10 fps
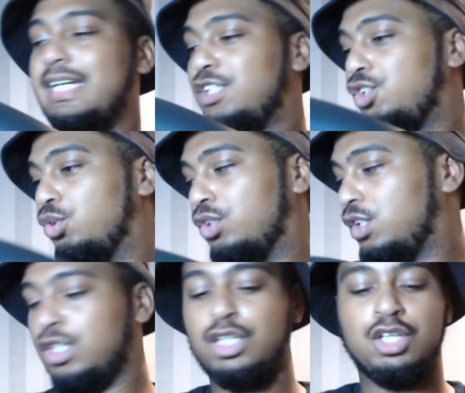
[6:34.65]
It's good.
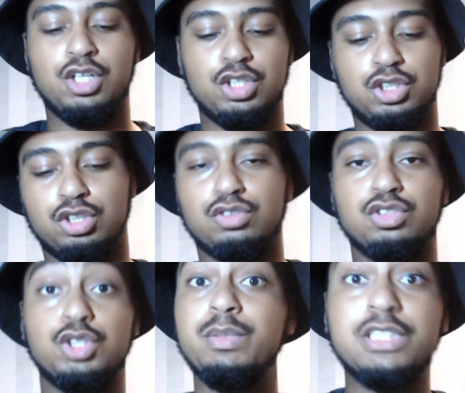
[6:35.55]
So
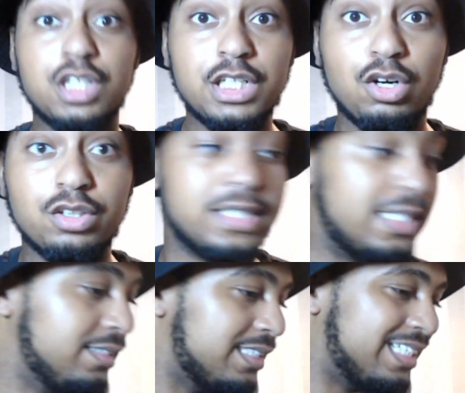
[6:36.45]
should we turn it on then?